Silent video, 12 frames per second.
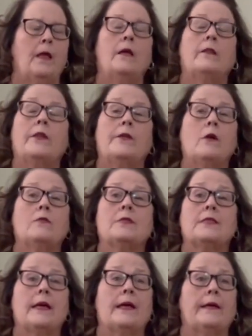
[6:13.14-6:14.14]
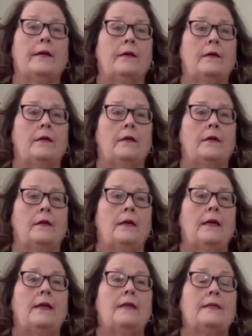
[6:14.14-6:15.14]
The note said,
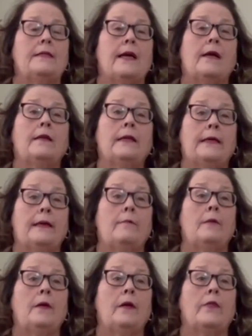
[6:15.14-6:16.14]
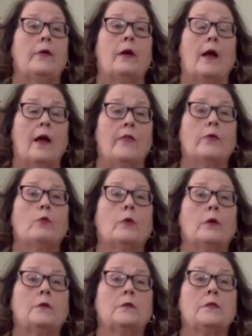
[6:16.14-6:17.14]
tell him there are other
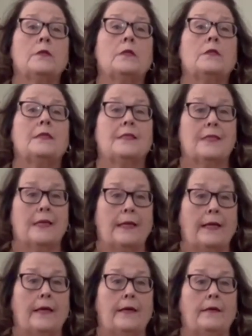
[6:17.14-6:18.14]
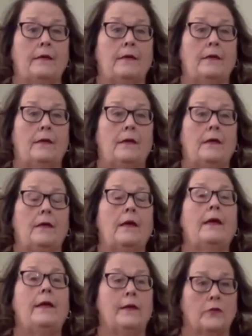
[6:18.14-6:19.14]
worlds to sing in.
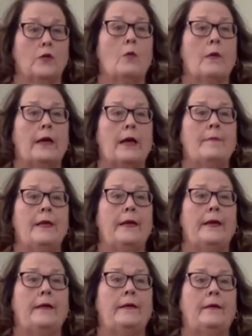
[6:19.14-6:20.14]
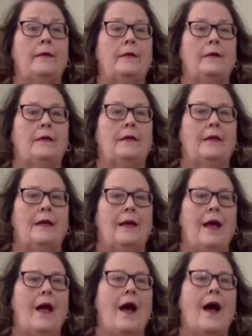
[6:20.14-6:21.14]
He'll know what I mean.
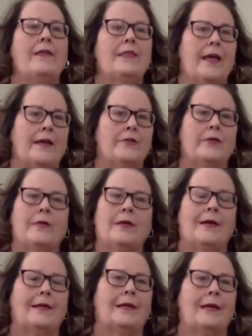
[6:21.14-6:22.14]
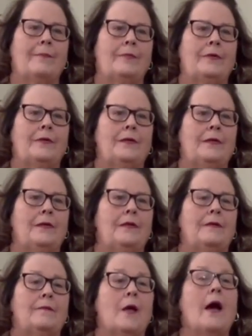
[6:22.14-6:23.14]
I thanked her and hung up.
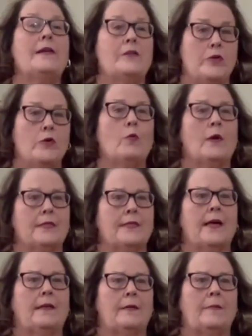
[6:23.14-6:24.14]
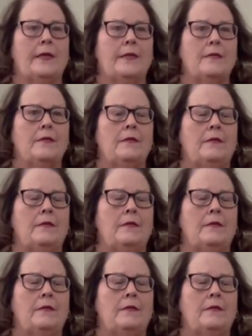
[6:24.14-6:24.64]
I knew what Sally meant.